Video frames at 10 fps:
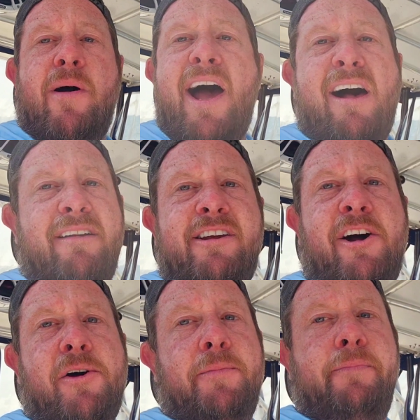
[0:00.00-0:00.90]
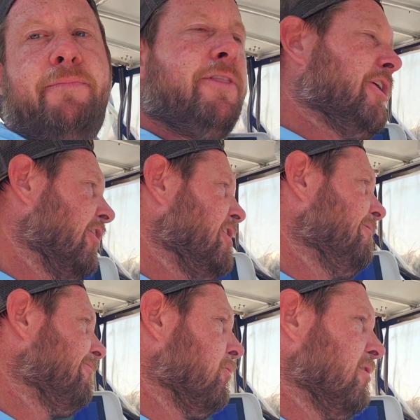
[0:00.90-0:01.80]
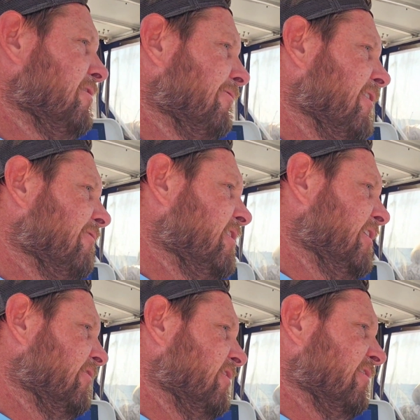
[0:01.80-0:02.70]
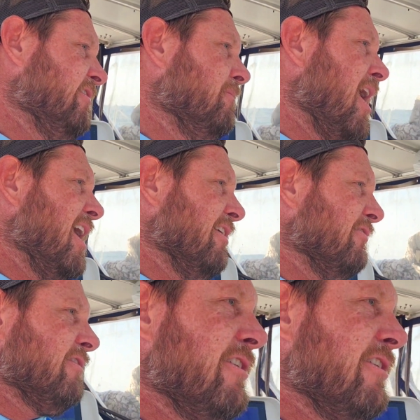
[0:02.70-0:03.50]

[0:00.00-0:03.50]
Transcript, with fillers: out, you know, 30, 40, 50, 60 miles to